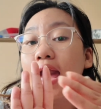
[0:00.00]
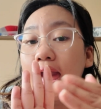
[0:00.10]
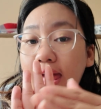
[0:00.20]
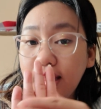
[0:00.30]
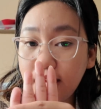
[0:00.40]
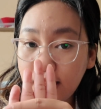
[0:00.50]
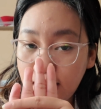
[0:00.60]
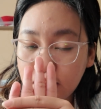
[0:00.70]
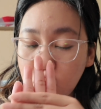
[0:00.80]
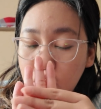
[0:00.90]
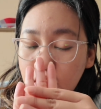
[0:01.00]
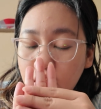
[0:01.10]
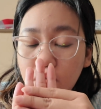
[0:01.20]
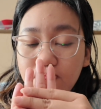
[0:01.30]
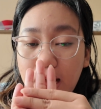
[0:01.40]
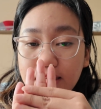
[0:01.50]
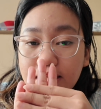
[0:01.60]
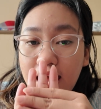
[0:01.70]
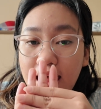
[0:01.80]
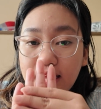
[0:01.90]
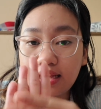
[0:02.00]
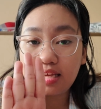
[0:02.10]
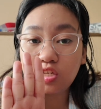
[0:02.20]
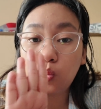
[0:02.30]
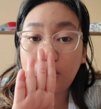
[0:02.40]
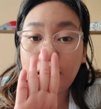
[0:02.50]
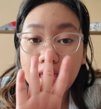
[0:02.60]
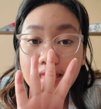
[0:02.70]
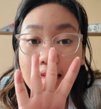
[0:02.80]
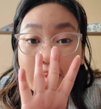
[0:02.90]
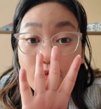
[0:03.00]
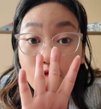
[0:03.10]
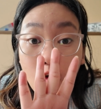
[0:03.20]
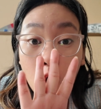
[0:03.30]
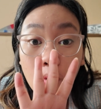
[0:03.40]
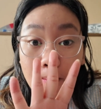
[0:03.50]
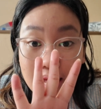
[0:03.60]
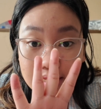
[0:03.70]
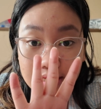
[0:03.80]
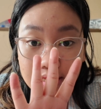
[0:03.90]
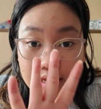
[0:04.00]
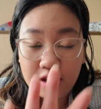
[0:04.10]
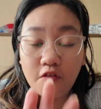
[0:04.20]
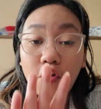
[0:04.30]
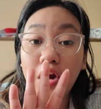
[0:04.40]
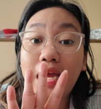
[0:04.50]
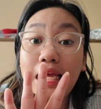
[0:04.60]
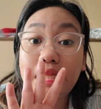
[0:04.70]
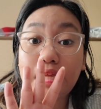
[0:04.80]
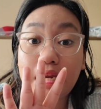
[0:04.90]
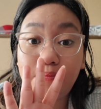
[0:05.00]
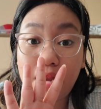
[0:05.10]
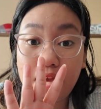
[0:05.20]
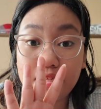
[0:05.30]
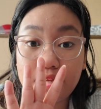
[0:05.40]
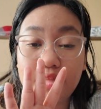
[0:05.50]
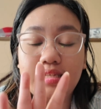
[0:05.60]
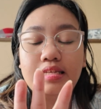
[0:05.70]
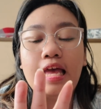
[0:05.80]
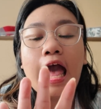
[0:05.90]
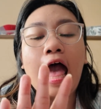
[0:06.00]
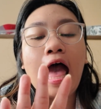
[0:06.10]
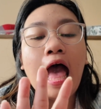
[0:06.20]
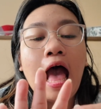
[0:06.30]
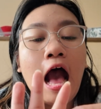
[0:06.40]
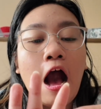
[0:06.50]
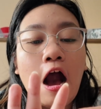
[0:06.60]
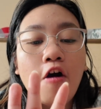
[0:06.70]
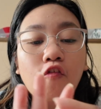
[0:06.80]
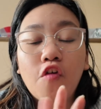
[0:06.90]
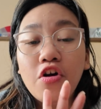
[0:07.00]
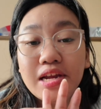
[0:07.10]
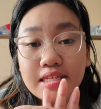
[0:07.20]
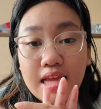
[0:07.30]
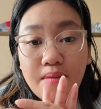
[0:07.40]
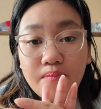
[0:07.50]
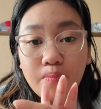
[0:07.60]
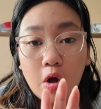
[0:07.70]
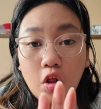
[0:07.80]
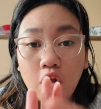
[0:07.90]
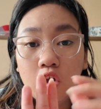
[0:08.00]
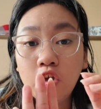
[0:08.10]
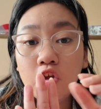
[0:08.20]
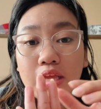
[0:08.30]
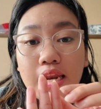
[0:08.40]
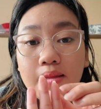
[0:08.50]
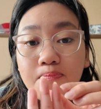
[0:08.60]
NCLEX, you need to pass the NCLEX within that 4 months for interim license. For example, you did